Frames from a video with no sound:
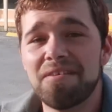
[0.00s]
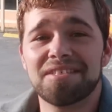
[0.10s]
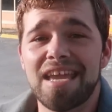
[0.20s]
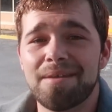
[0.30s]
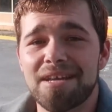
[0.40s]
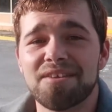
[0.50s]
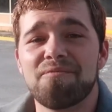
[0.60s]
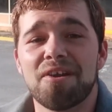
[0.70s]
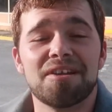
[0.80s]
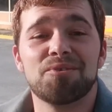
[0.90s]
This game has a
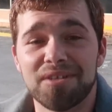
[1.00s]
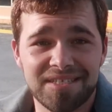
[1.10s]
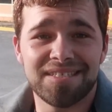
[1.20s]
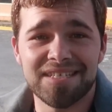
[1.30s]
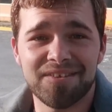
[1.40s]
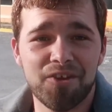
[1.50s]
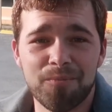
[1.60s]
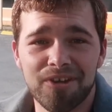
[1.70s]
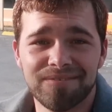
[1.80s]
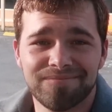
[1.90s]
very twisted sense of
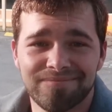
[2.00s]
humor.